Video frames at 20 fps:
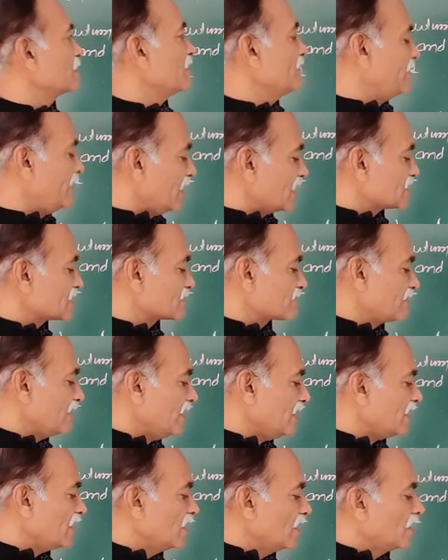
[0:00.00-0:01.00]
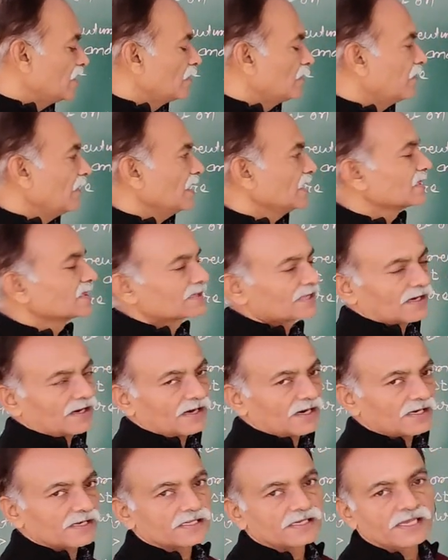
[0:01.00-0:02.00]
of the Vx square,
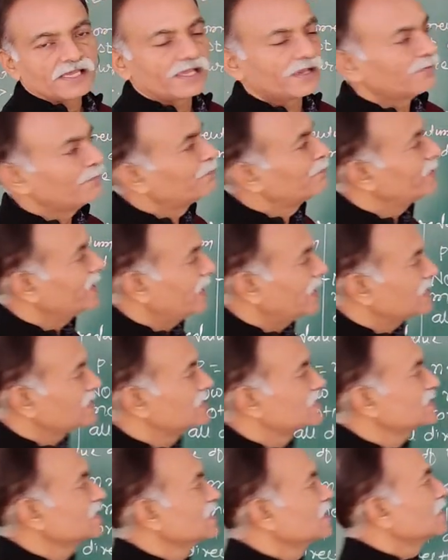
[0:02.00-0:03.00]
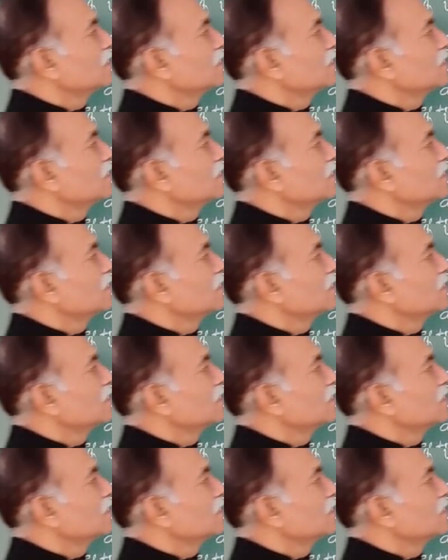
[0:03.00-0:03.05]
1/3 average